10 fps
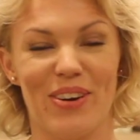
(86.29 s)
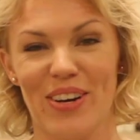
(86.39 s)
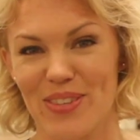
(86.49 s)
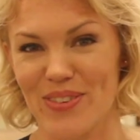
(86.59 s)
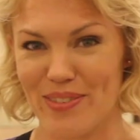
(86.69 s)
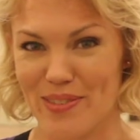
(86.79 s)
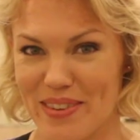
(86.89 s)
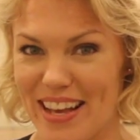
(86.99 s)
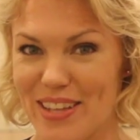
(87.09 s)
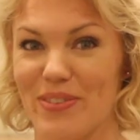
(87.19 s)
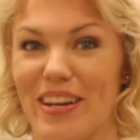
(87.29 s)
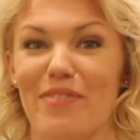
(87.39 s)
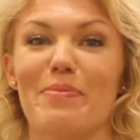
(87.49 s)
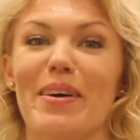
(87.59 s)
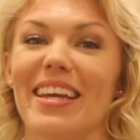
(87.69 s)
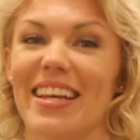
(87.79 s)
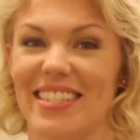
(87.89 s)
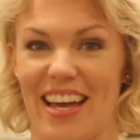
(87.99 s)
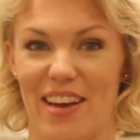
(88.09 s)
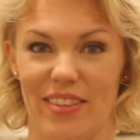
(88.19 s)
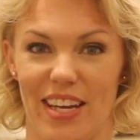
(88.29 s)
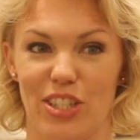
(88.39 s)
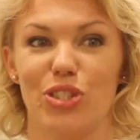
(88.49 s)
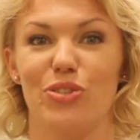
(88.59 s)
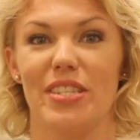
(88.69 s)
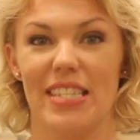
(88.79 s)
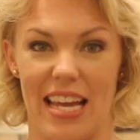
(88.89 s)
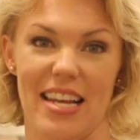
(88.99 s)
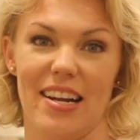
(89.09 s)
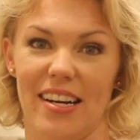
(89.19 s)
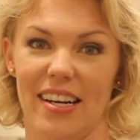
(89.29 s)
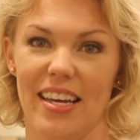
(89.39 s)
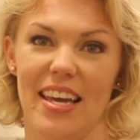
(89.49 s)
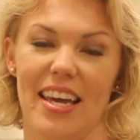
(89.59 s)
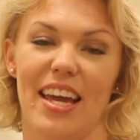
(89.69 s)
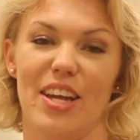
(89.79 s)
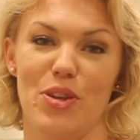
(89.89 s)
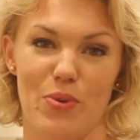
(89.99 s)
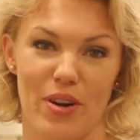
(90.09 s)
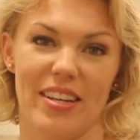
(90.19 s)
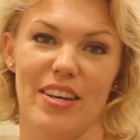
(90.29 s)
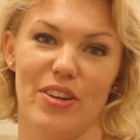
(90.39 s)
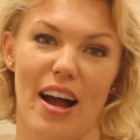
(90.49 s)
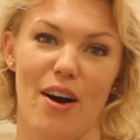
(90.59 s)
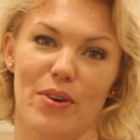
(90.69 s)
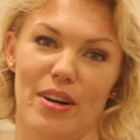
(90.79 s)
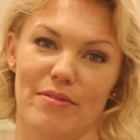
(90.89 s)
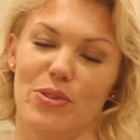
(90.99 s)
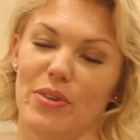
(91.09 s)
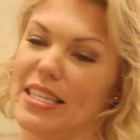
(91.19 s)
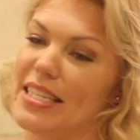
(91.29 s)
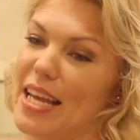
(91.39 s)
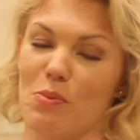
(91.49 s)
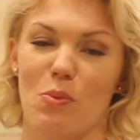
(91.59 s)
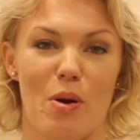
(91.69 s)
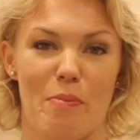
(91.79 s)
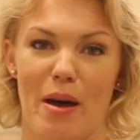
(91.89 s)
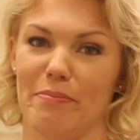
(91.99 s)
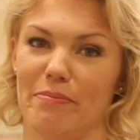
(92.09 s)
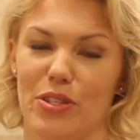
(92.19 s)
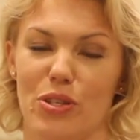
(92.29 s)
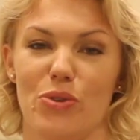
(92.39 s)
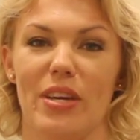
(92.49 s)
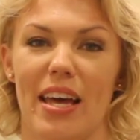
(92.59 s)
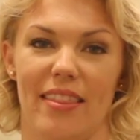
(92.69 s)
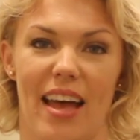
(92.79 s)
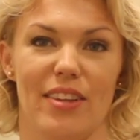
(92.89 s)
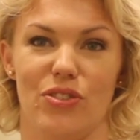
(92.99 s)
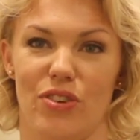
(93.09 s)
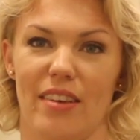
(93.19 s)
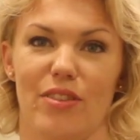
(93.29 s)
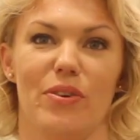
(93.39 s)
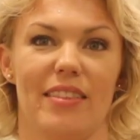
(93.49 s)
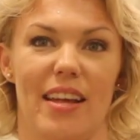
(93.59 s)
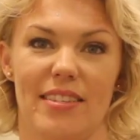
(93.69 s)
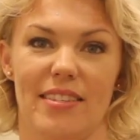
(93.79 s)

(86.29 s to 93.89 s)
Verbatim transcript: rehearsal with everybody else, when everybody gets to have lunch, you stay here and you work another hour doing the same warm up. So you get that strength, you get that